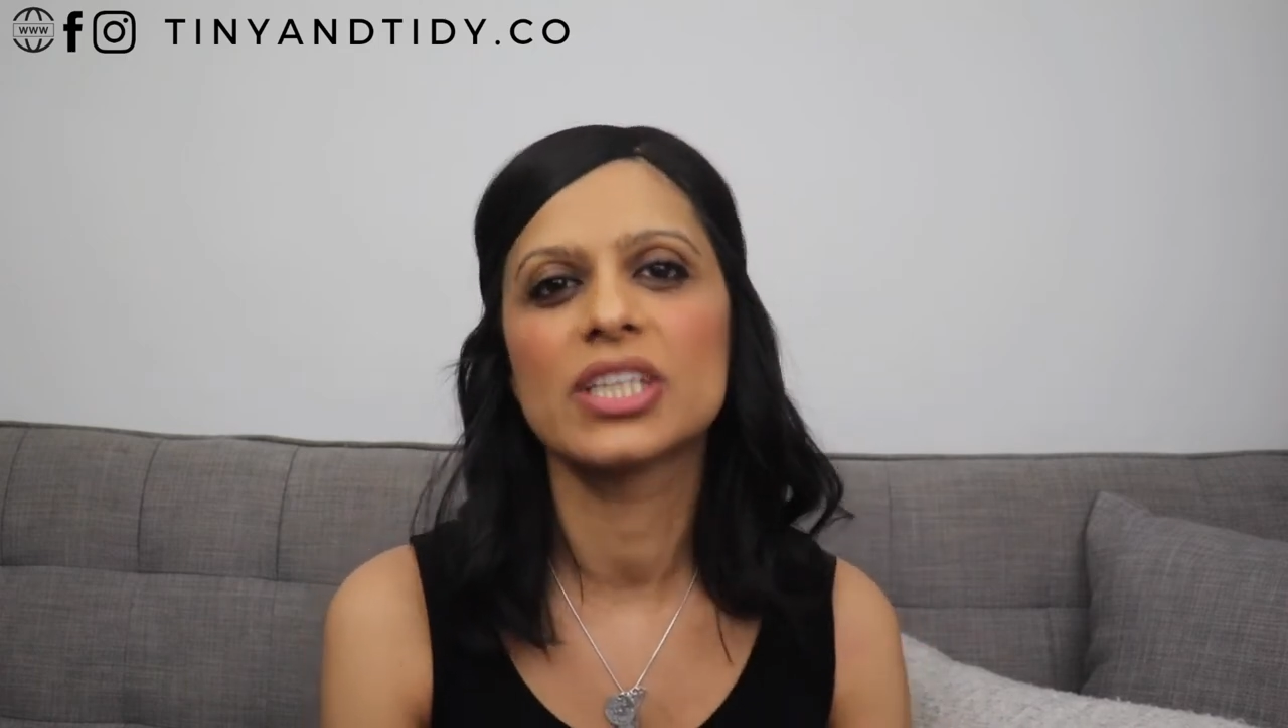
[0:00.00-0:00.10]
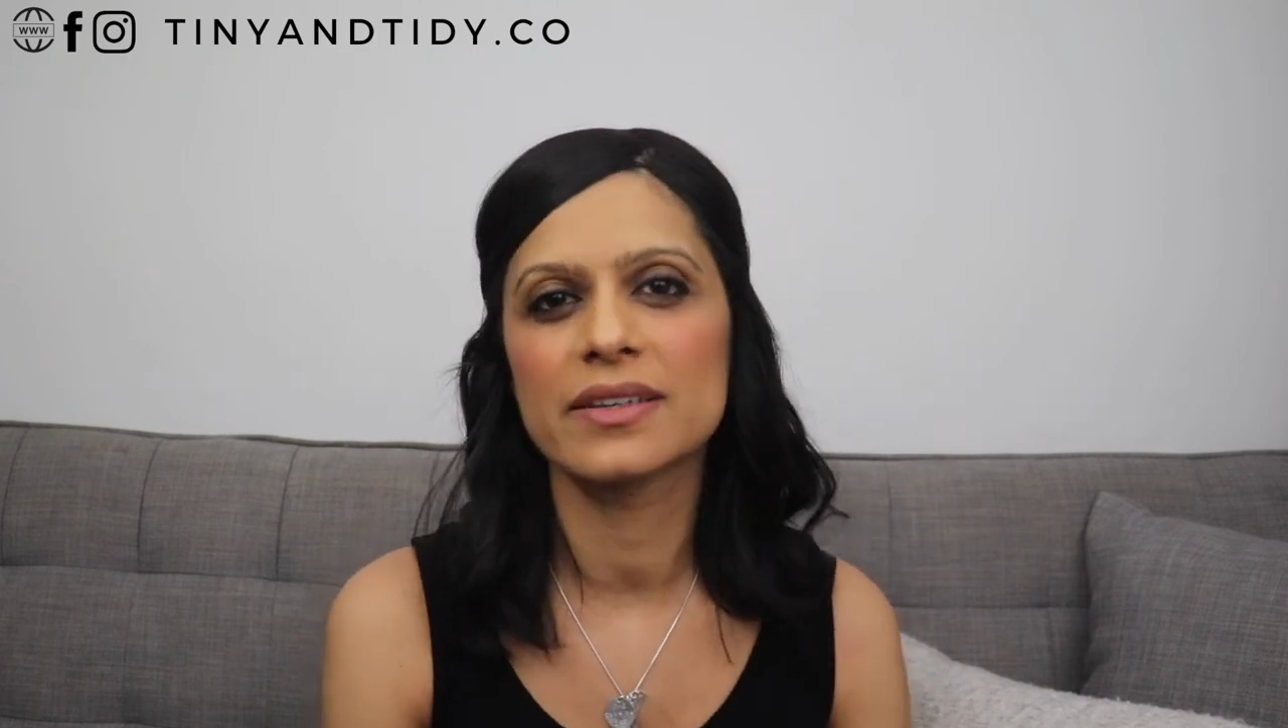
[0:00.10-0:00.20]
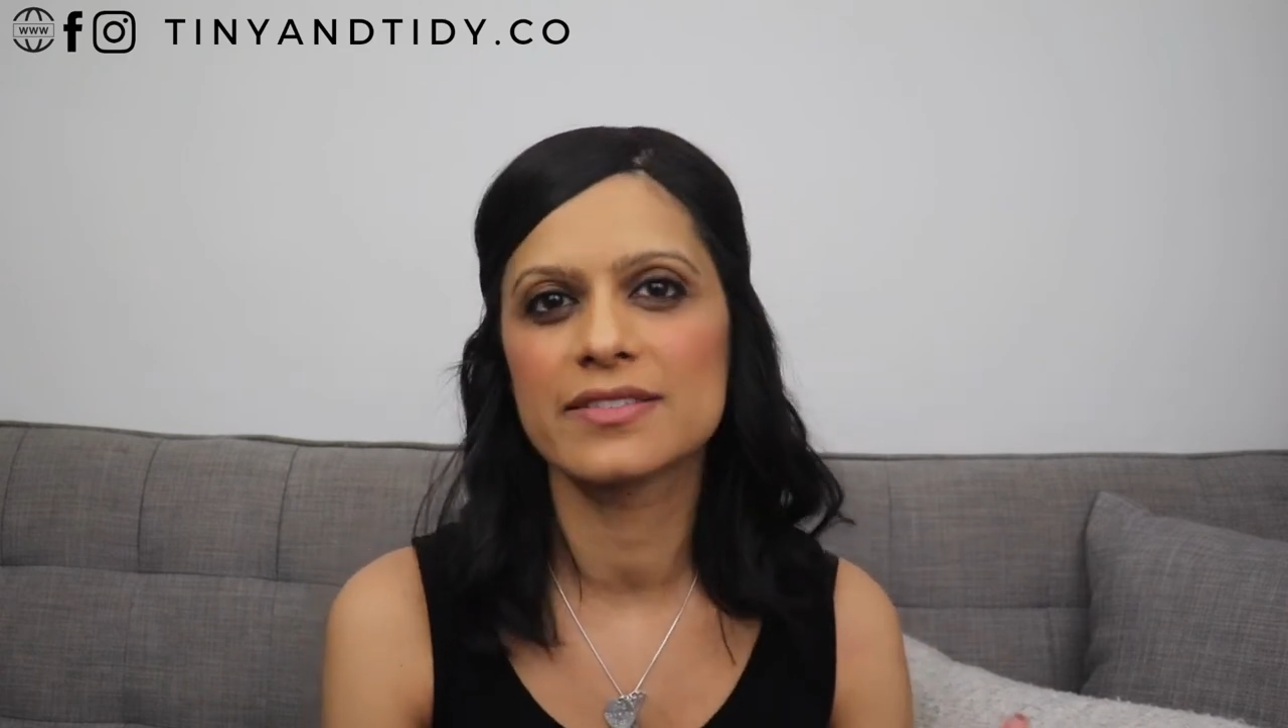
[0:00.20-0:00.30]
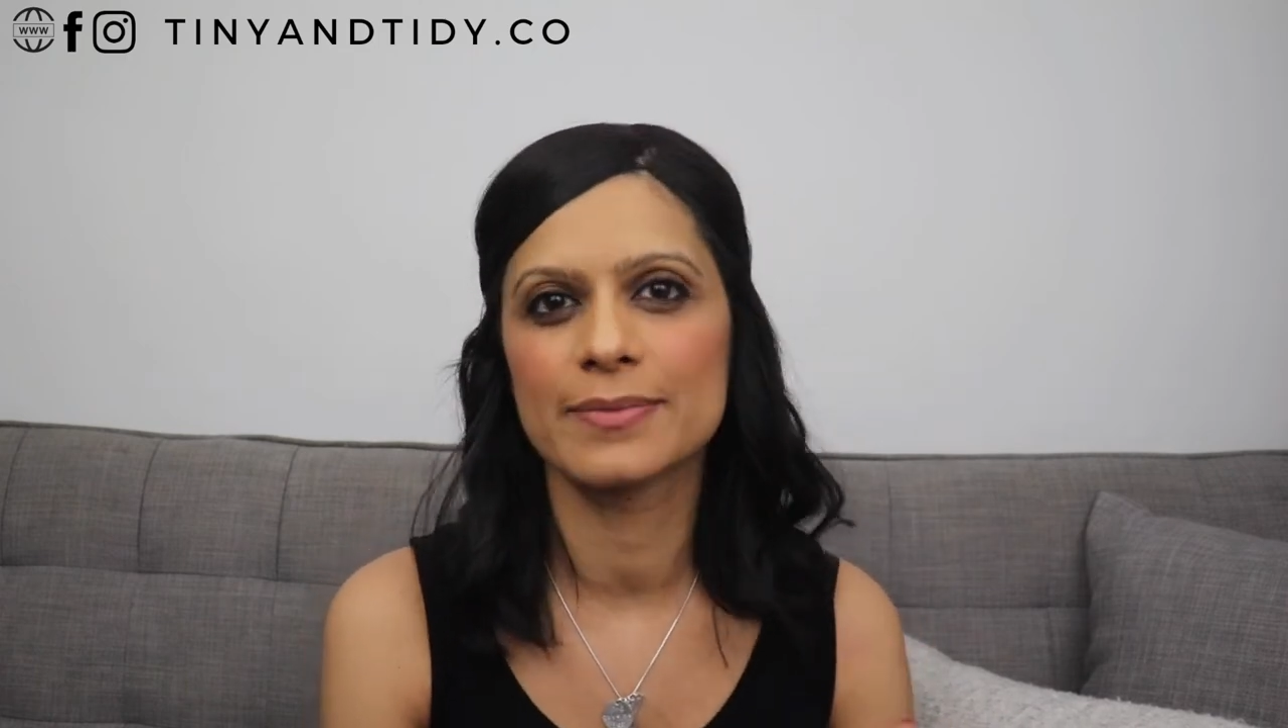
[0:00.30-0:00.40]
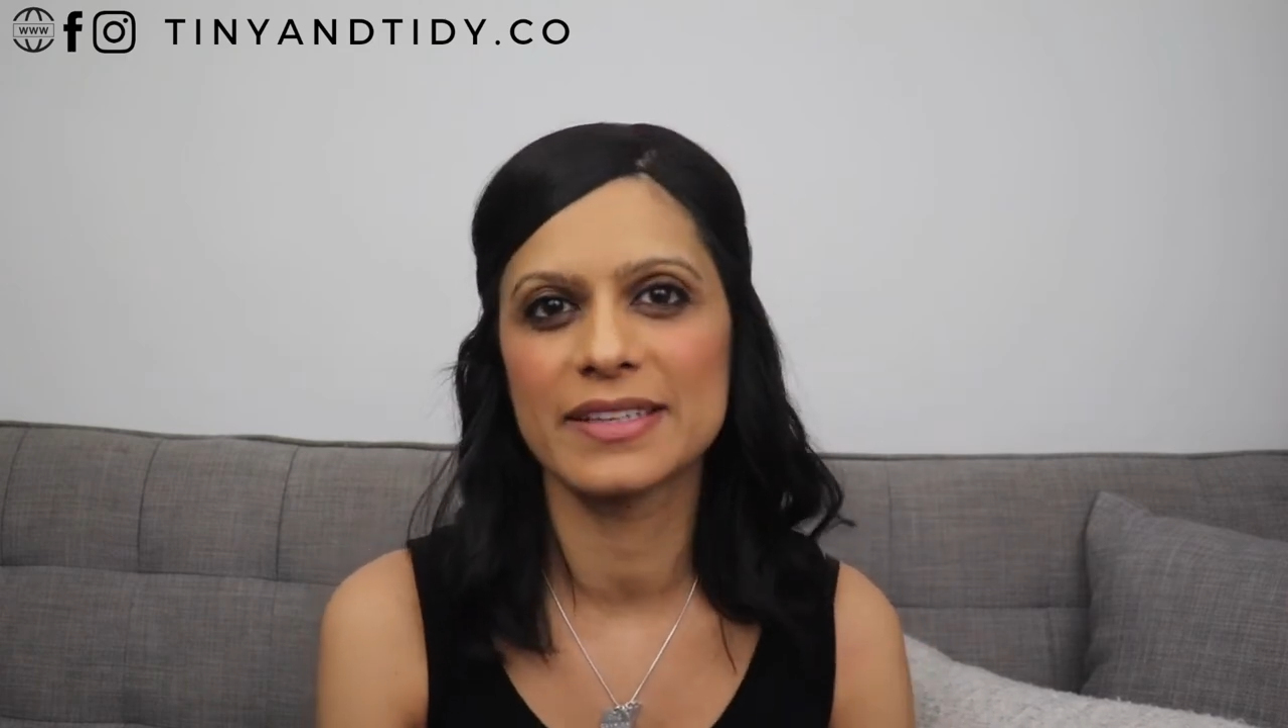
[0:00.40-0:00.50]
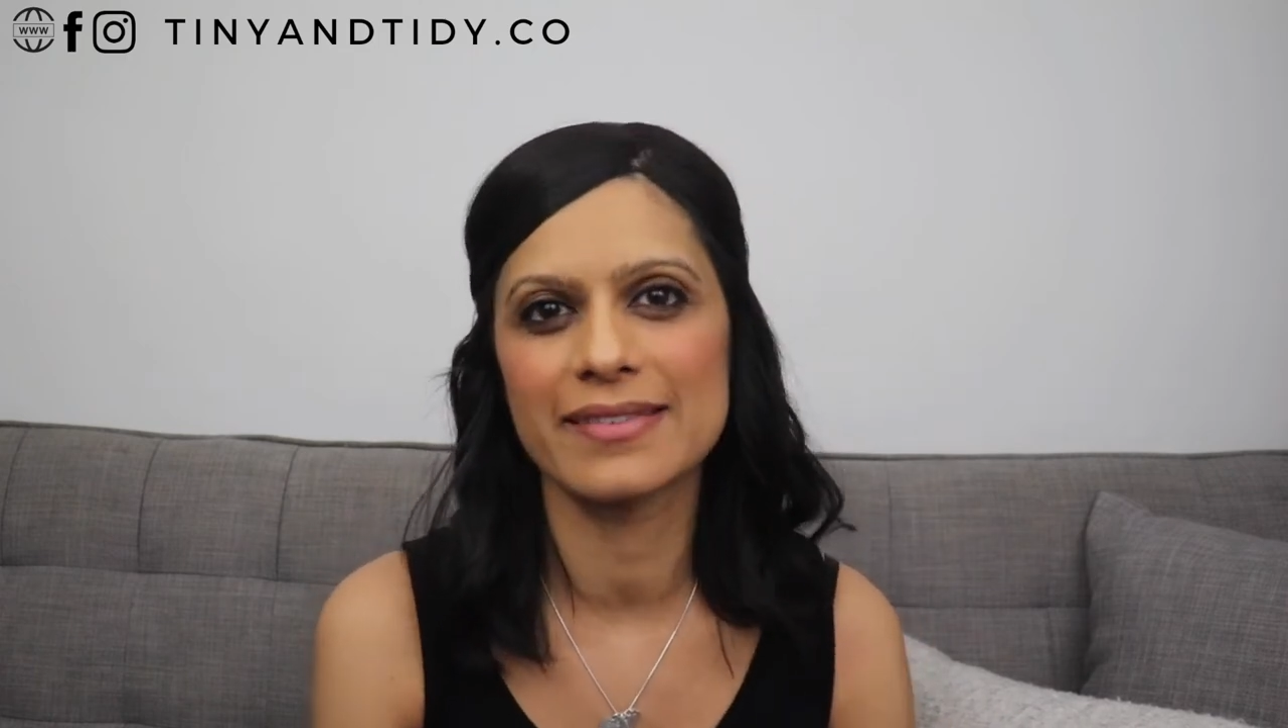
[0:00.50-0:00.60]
share some